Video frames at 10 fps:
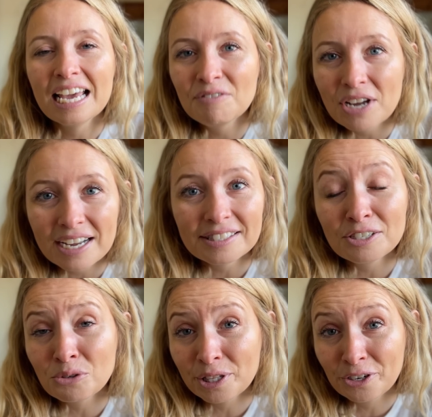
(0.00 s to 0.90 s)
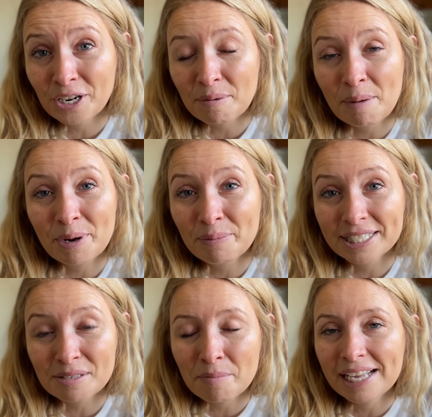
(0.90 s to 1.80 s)
if you guys enjoy learning about
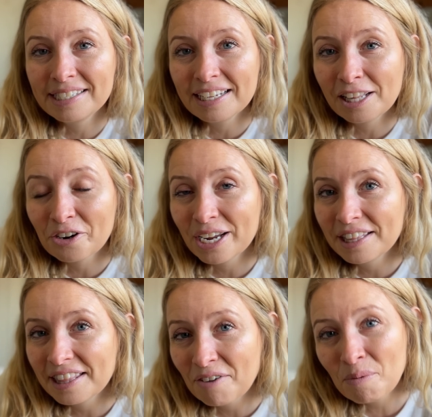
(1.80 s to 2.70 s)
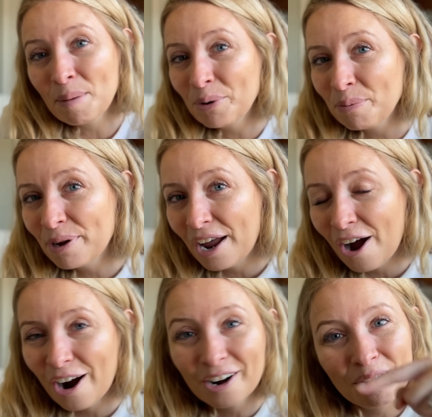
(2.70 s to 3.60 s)
minimalism and decluttering, then remember to put a
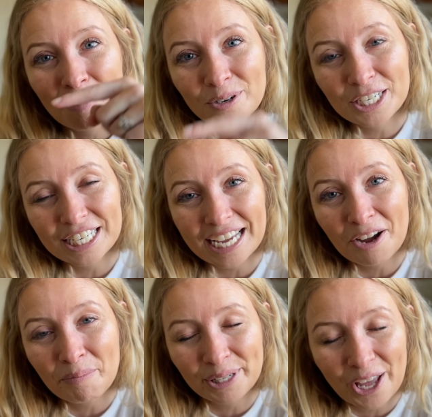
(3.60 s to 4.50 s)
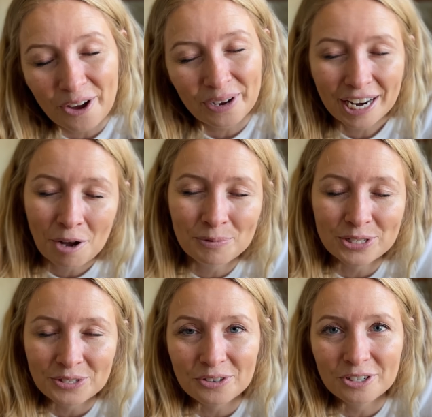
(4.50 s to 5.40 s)
heart emoji down below. It helps
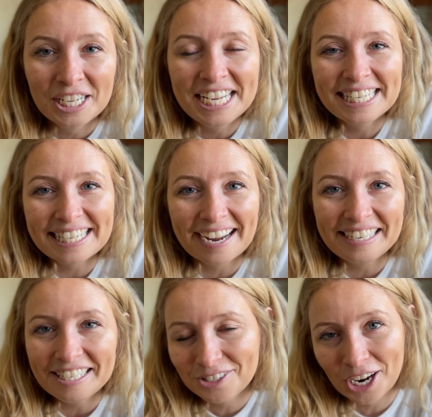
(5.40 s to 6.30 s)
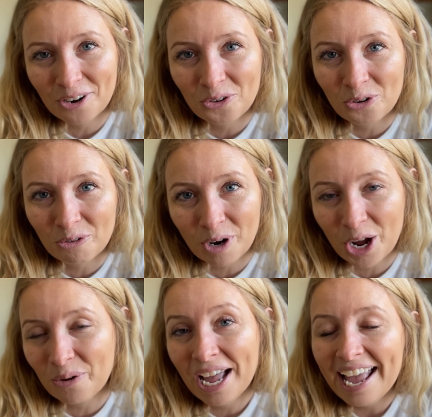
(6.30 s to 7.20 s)
this little tiny channel
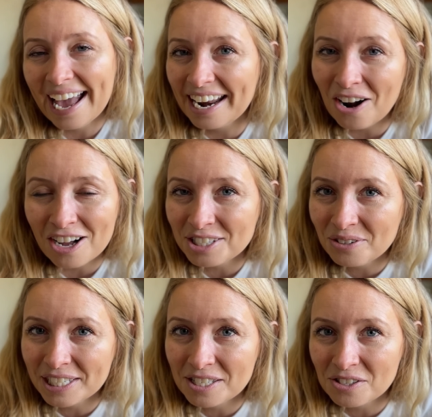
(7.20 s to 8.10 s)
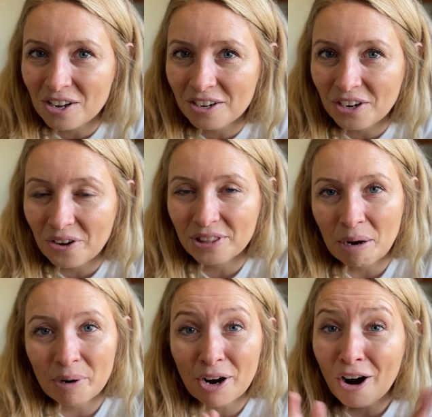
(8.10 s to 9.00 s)
grow. And it also lets us all know
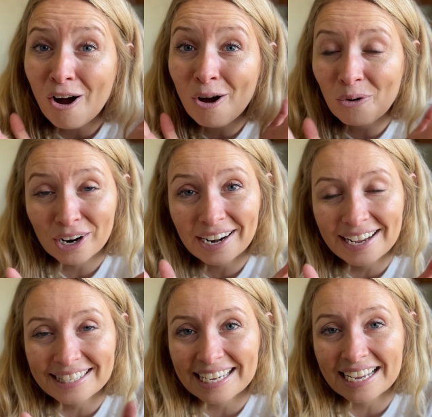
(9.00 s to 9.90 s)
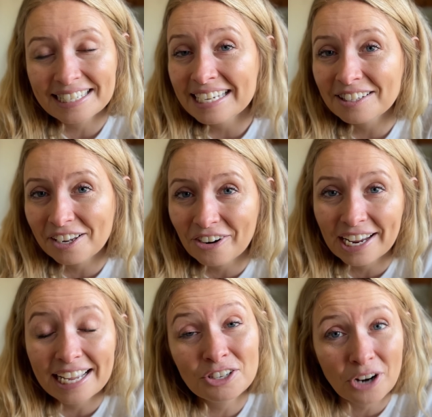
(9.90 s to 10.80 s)
that we are all organizing,
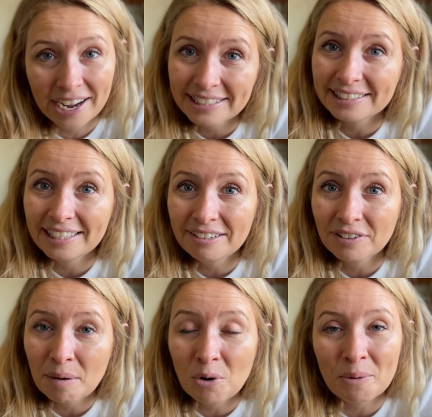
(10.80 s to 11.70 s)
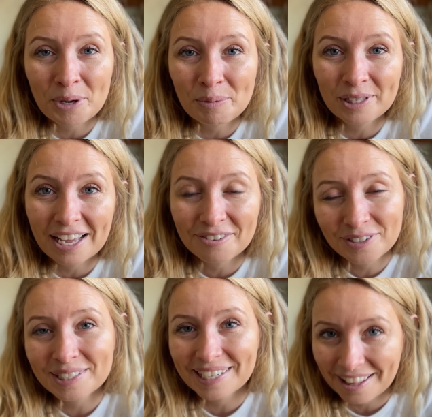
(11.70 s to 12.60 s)
decluttering, and trying to live a more minimal life
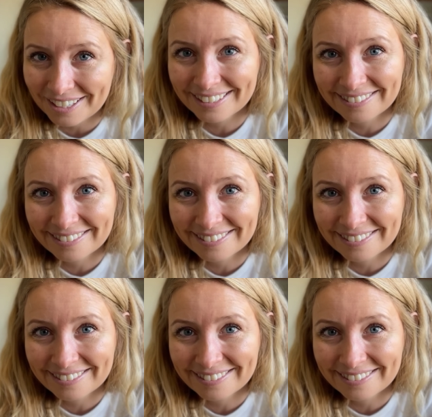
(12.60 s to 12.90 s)
together.